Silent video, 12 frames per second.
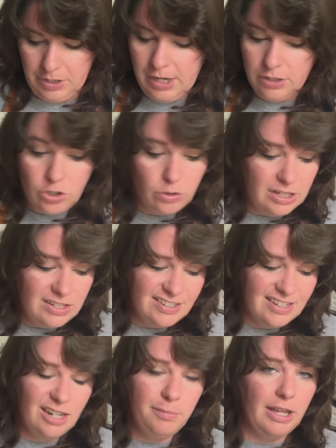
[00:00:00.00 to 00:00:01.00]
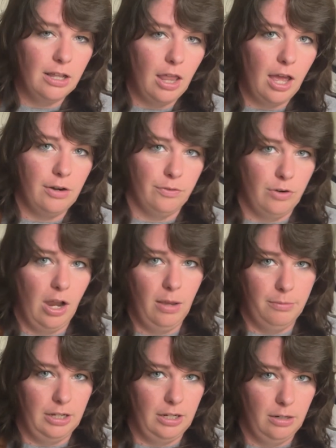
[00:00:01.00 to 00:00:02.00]
So this is going to be a lot of
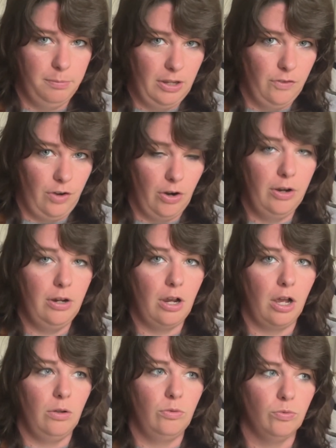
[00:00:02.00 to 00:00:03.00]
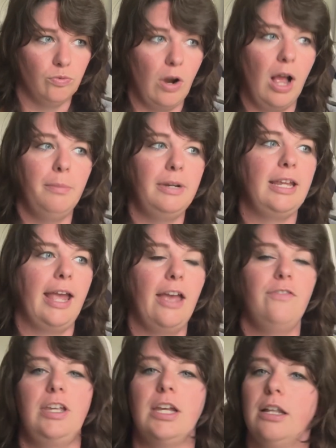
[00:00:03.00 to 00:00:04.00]
Romney. It'd be a very Romney
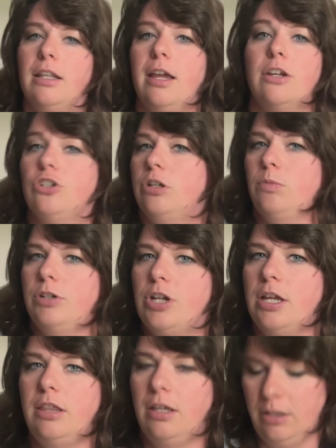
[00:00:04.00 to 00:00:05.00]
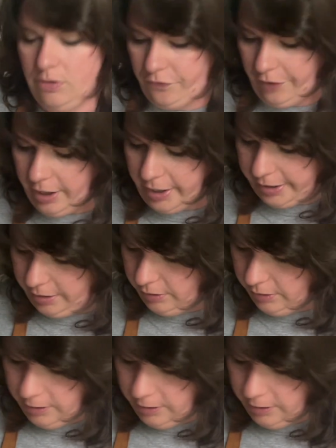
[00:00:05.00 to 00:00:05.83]
heavy collection, which I think is fine.